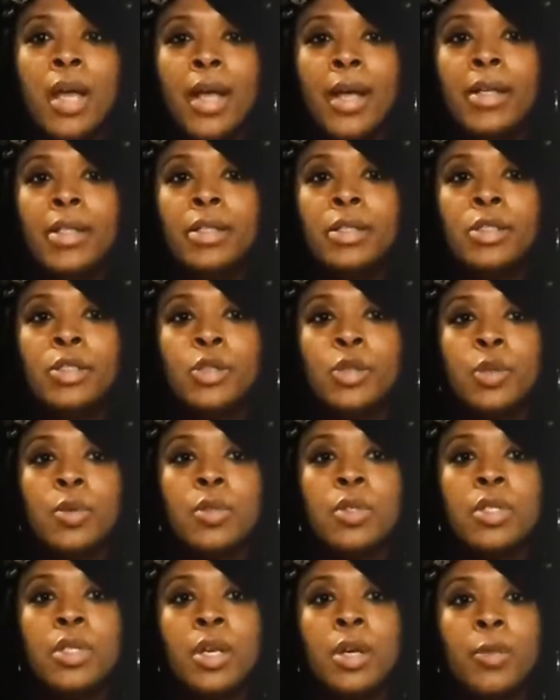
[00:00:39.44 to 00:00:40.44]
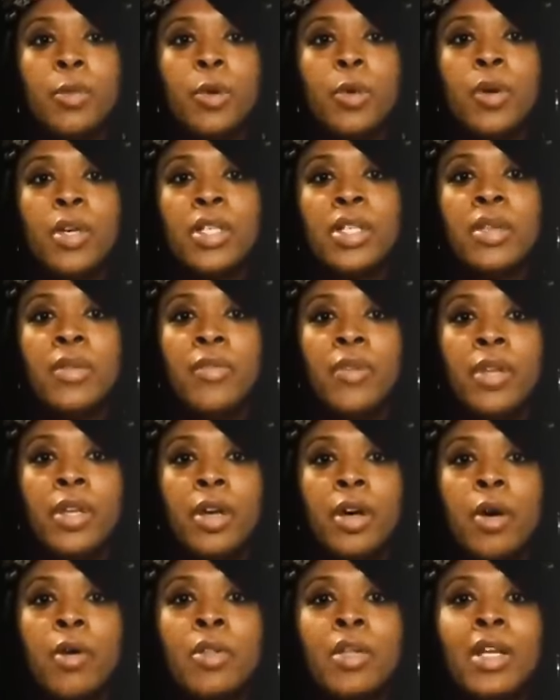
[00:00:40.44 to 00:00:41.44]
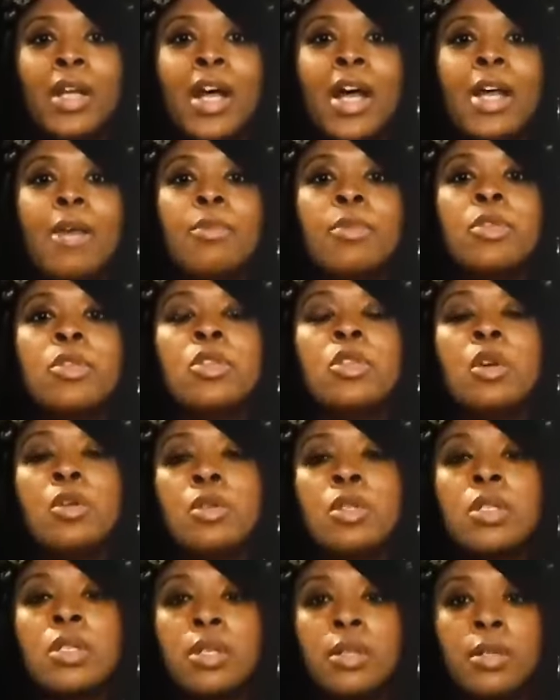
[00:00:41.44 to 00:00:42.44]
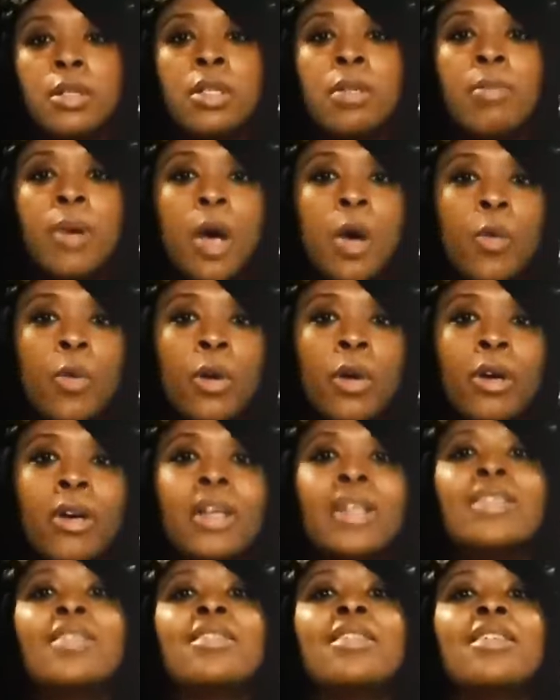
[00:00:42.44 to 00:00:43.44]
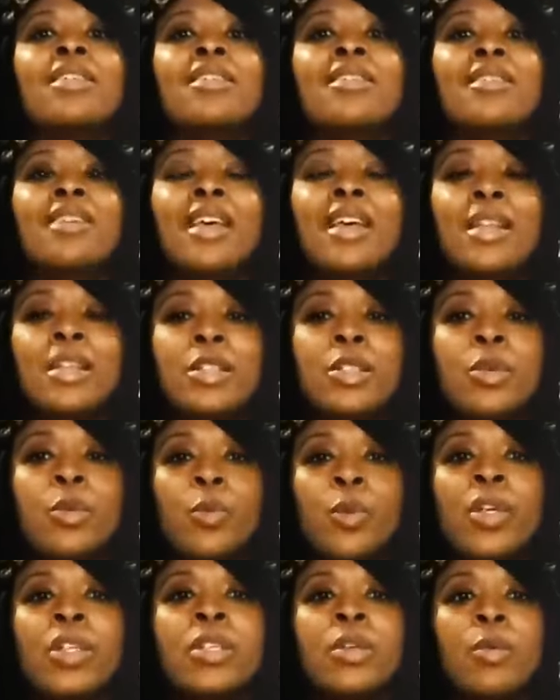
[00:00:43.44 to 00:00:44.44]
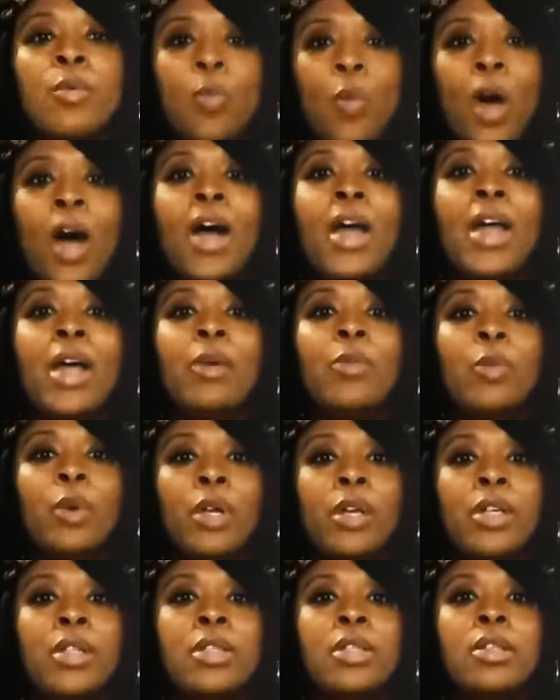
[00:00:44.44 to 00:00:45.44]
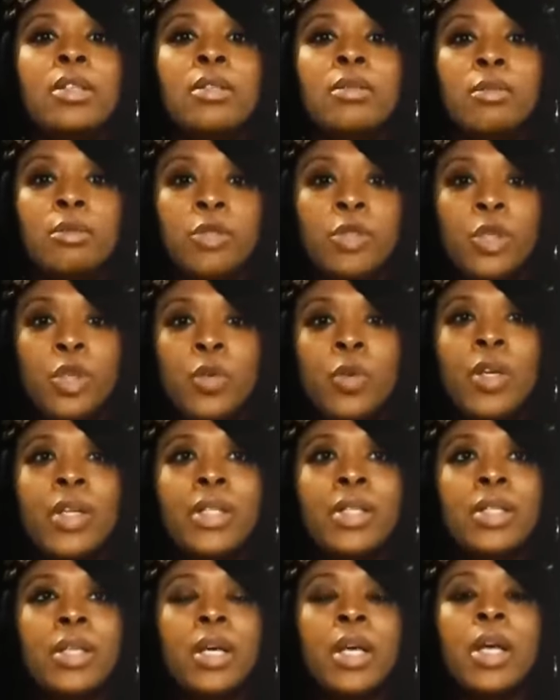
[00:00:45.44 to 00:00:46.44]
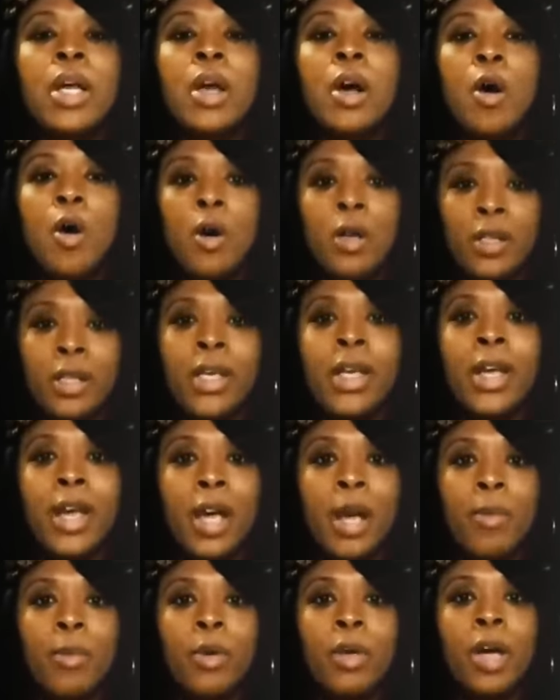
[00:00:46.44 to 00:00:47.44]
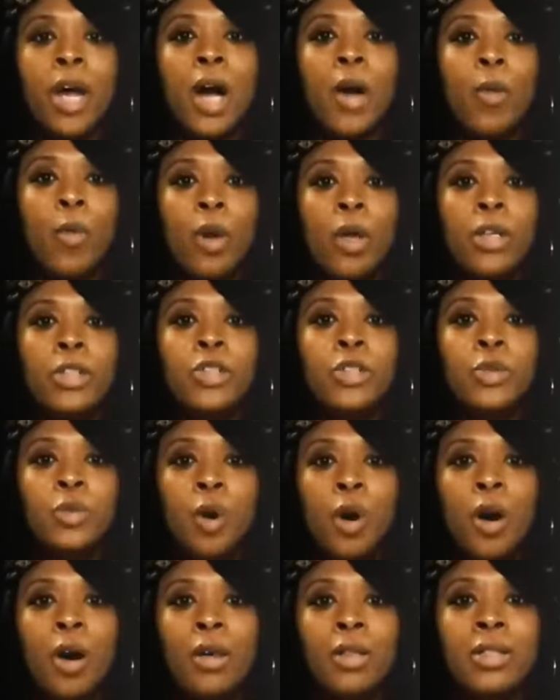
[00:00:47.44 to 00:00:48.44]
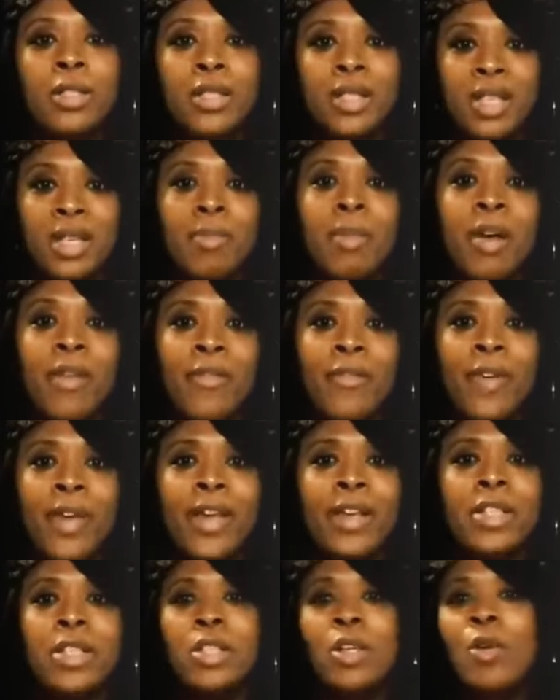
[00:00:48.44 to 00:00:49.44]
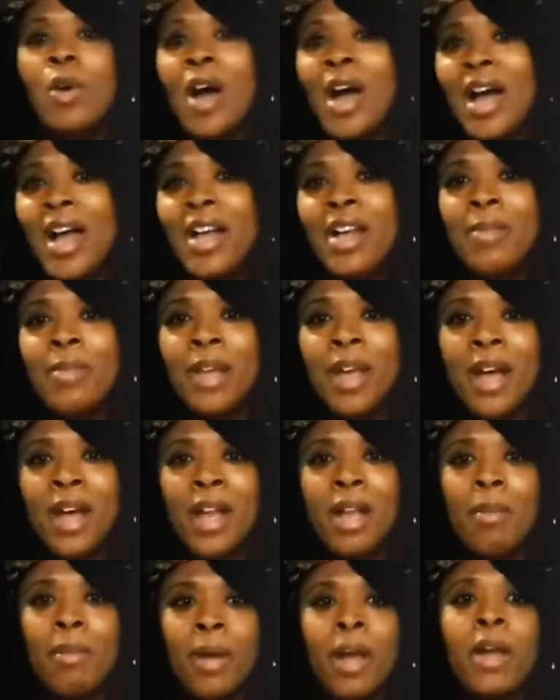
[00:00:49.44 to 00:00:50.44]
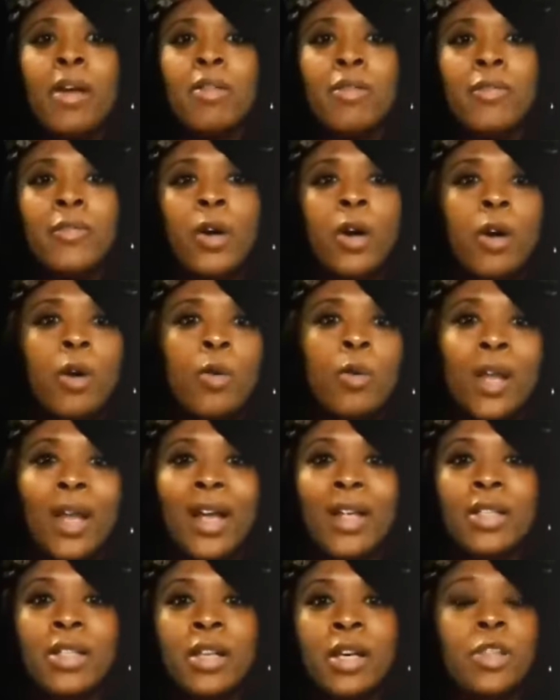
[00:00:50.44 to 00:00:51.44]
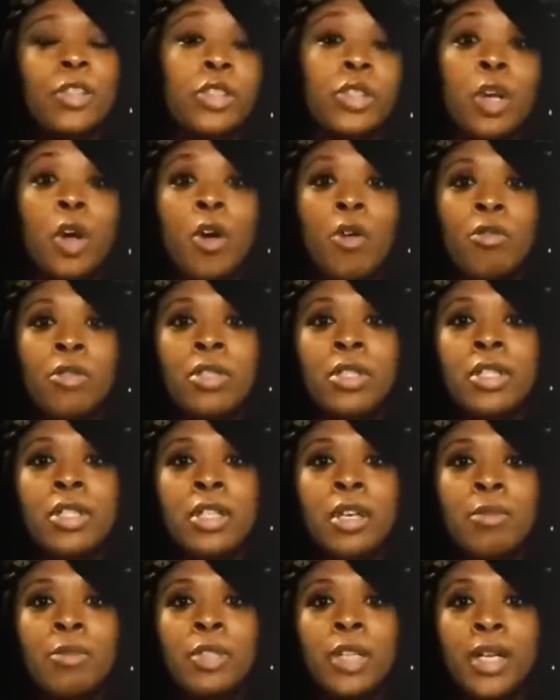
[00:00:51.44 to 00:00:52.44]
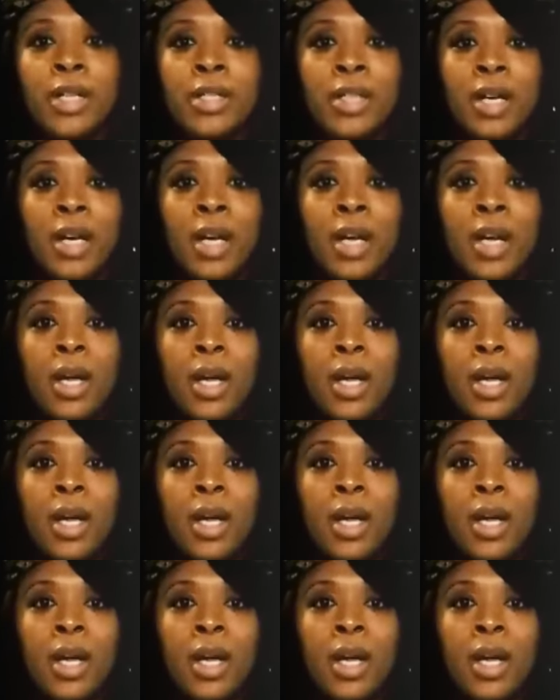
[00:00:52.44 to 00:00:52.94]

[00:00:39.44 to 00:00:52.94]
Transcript: And this true secret requested video that I am so serious about, Varus. It's the reason why I wanted to do it on camera. I wanted you all to see my face. No hiding behind the microphone while I touch on the subject.